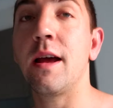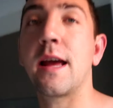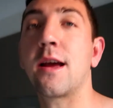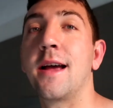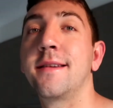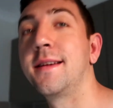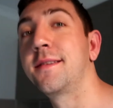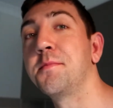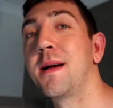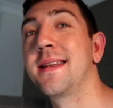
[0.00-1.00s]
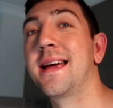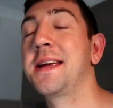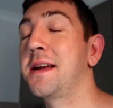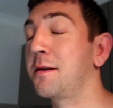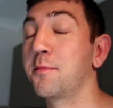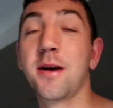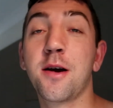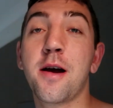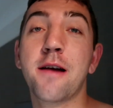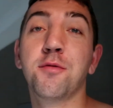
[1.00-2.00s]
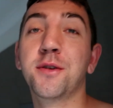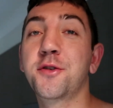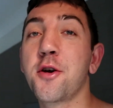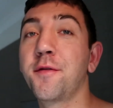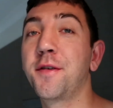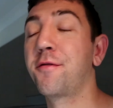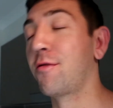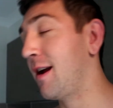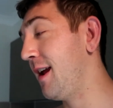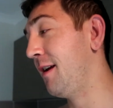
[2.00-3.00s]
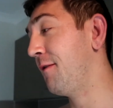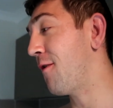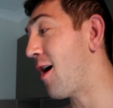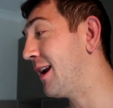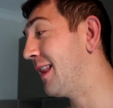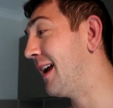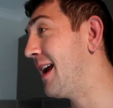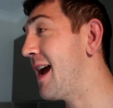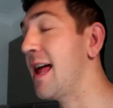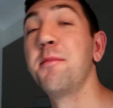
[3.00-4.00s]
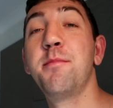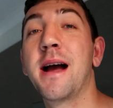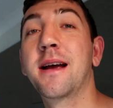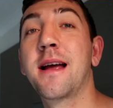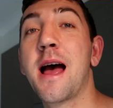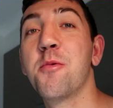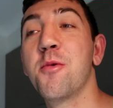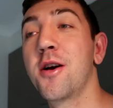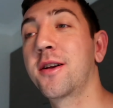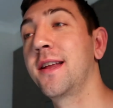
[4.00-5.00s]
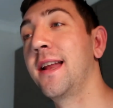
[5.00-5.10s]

Okay guys, it's Monday, everyone's COVID free, finally, and I'm back at work